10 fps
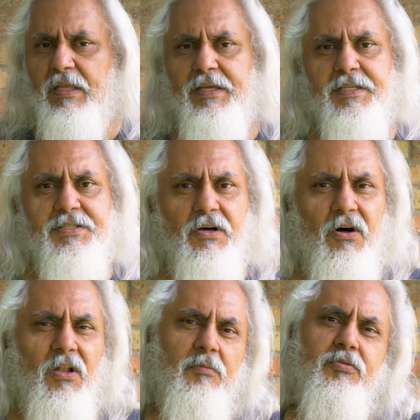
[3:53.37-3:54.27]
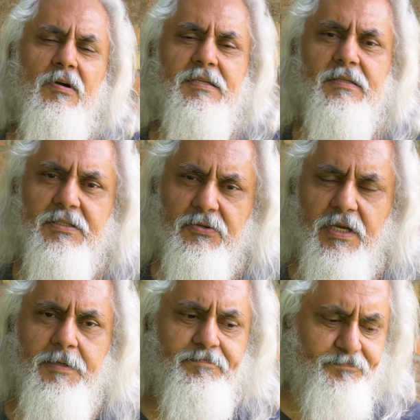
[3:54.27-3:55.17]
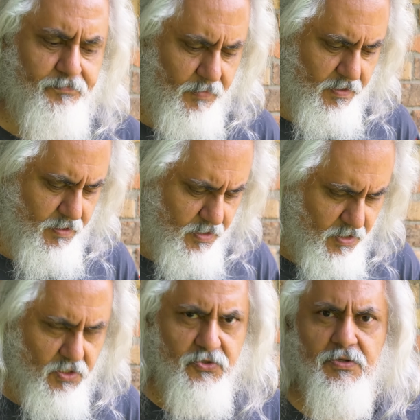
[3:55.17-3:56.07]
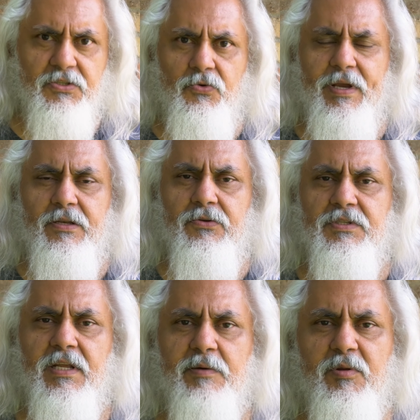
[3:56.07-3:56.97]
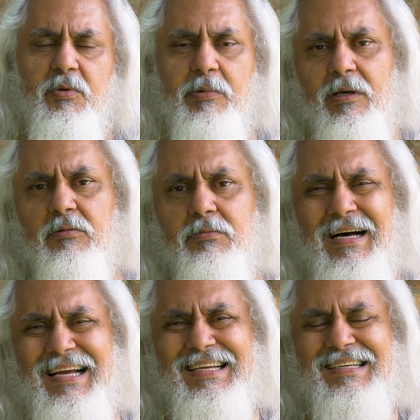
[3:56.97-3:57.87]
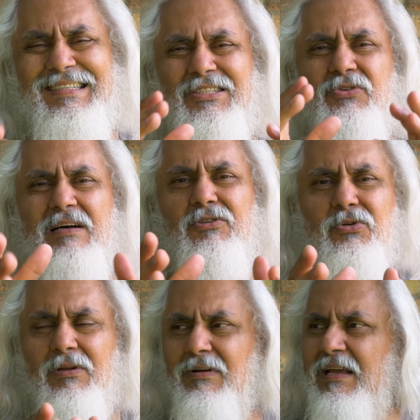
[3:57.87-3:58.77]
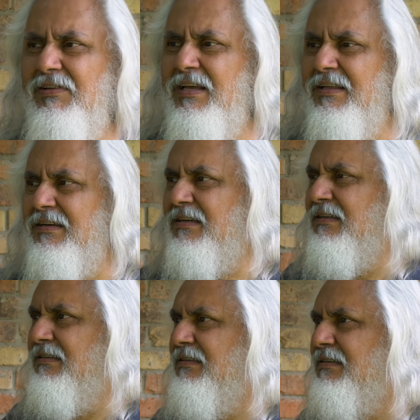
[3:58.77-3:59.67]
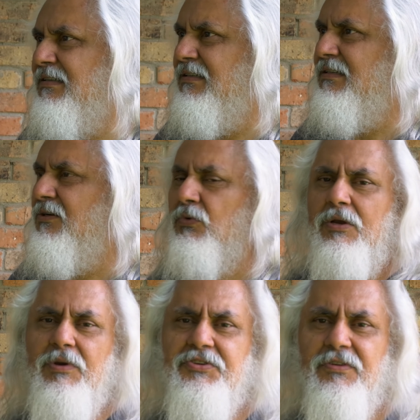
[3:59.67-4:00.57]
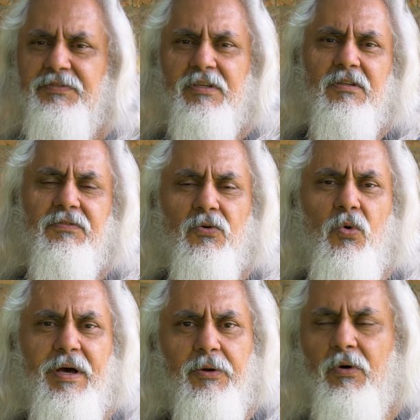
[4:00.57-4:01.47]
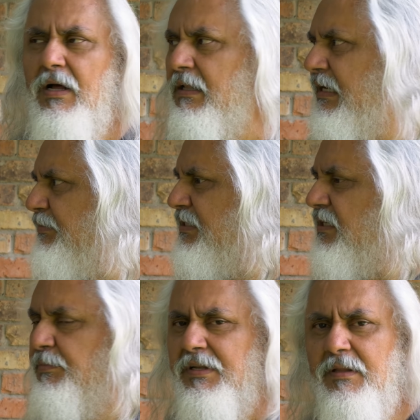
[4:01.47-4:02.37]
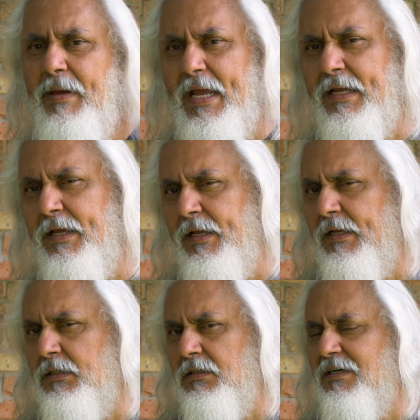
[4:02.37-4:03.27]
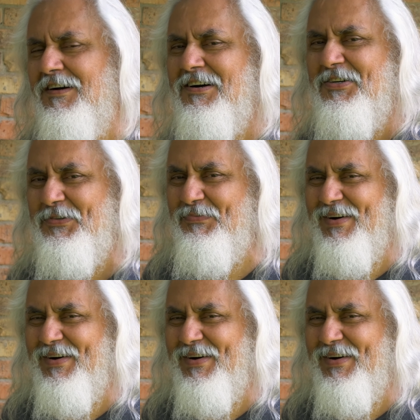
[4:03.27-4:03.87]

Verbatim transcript: It's all a process, okay? So it's great news that I'm going to be able to buy a travel trailer. I haven't had a recreational vehicle for quite a while. I've been sleeping in the back of